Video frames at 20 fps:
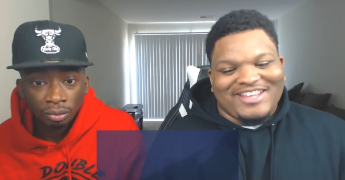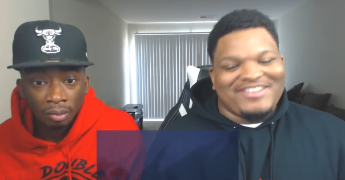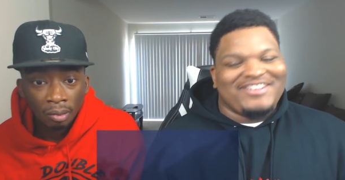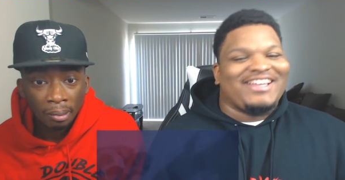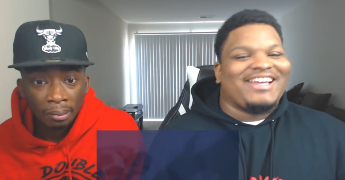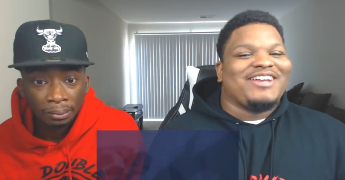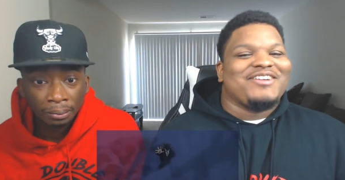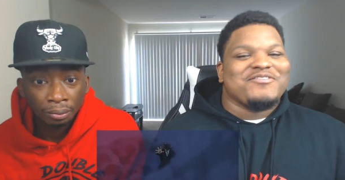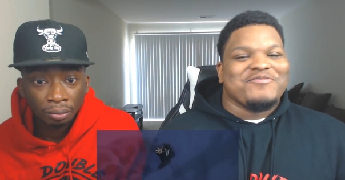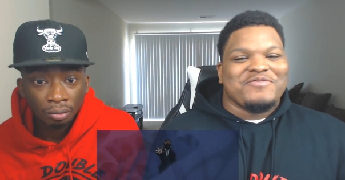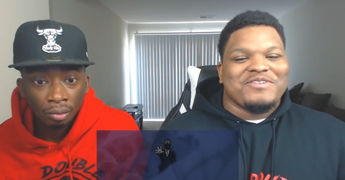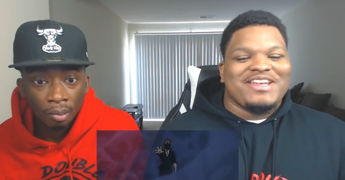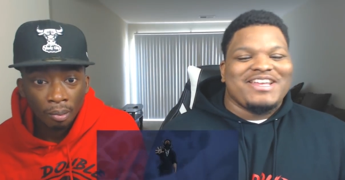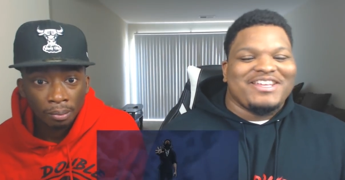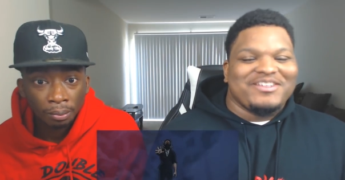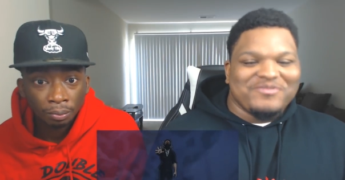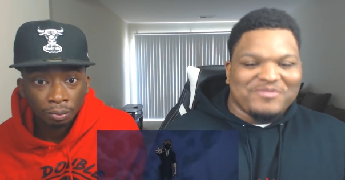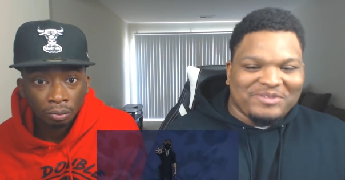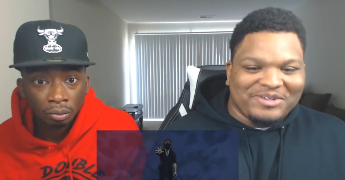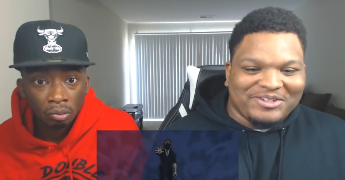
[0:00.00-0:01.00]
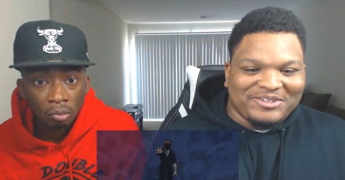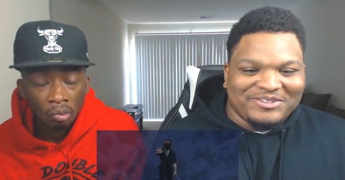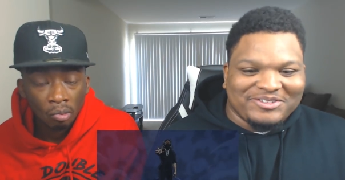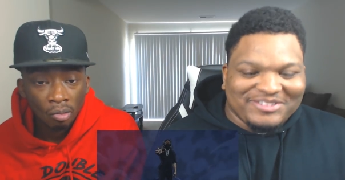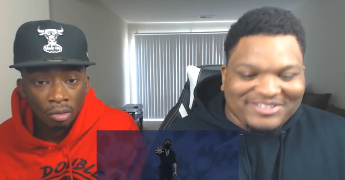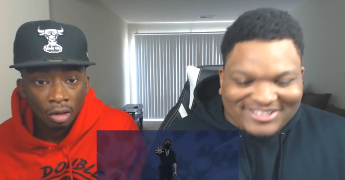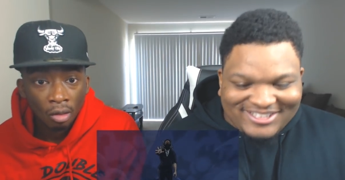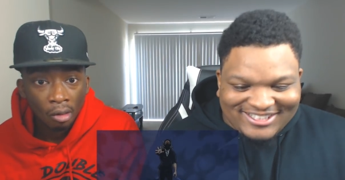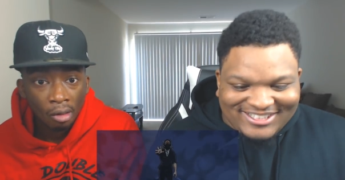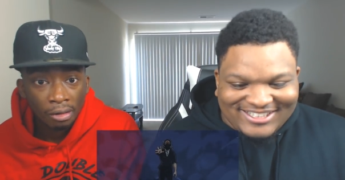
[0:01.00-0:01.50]
Speaker 1: you gotta read, bro.
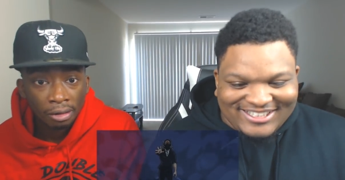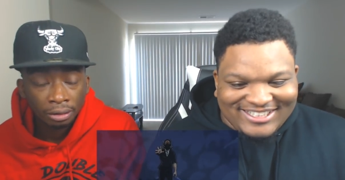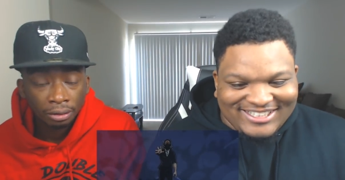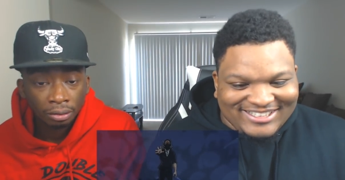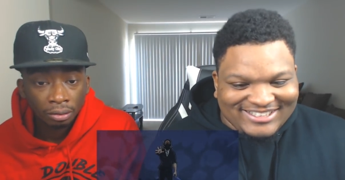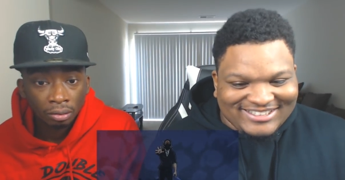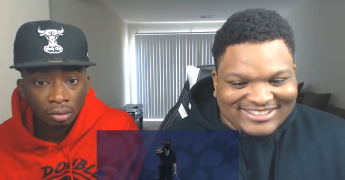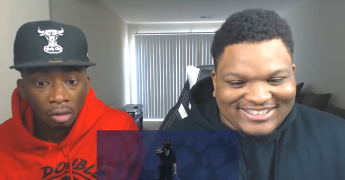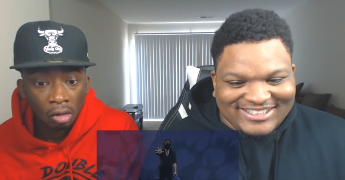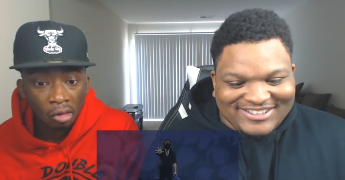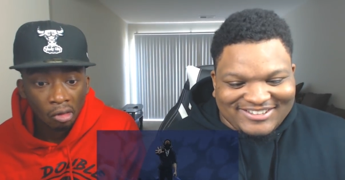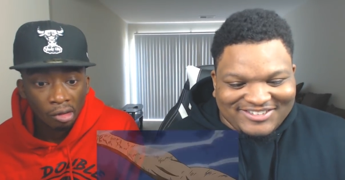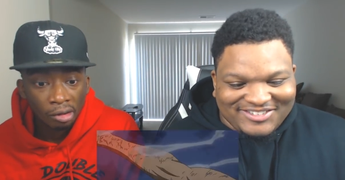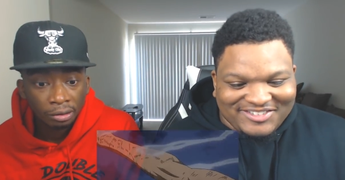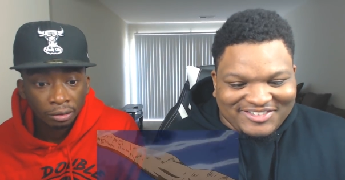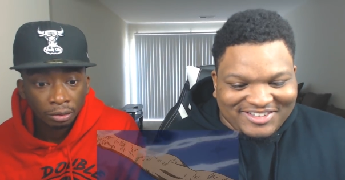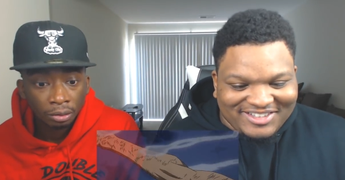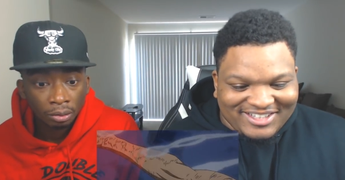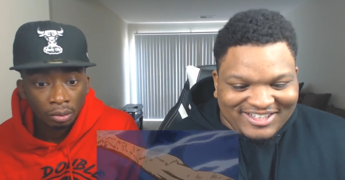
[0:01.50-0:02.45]
Let's go.